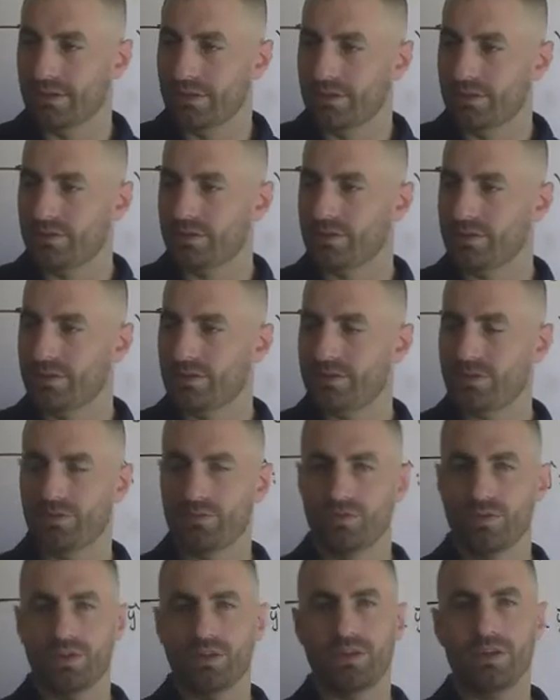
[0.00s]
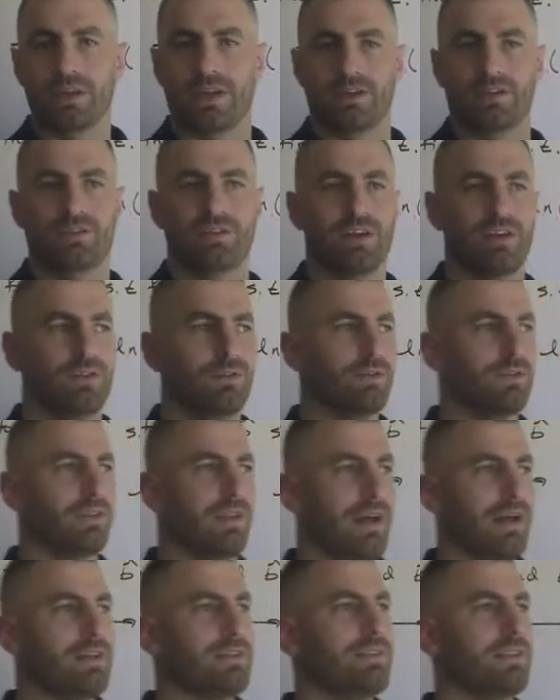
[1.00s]
So this is really a
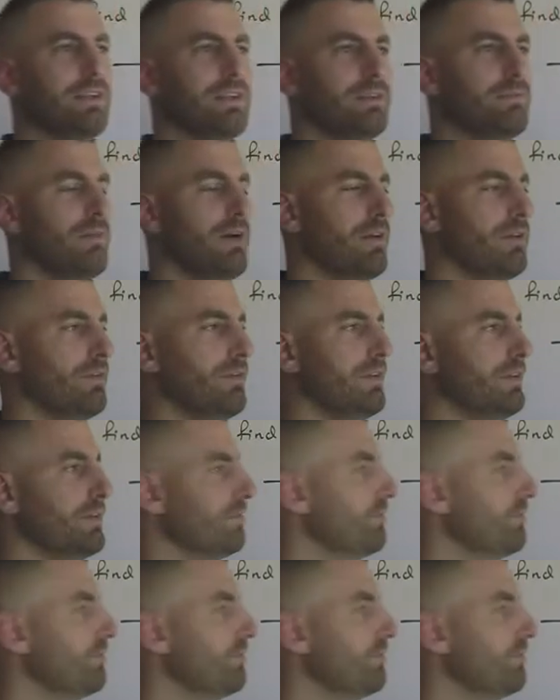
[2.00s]
generalized linear model, and the